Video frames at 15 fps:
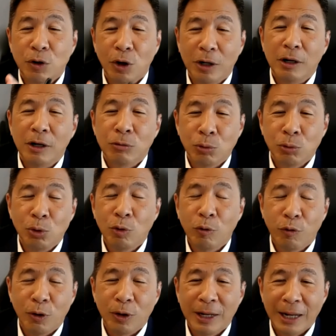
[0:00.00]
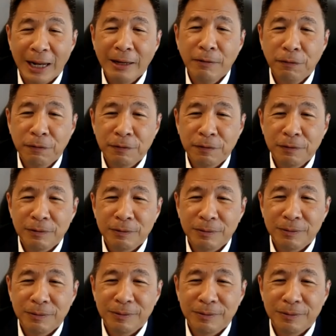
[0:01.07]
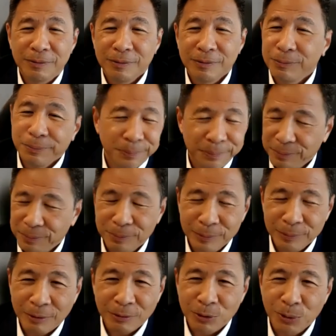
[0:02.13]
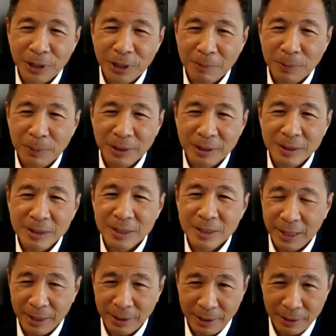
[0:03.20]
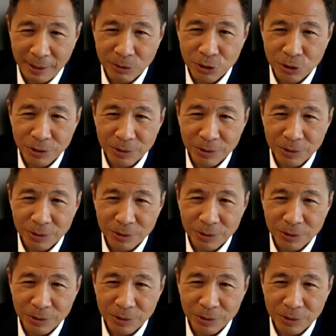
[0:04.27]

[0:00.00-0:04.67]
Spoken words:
got a role for life, not going to happen in this day and age.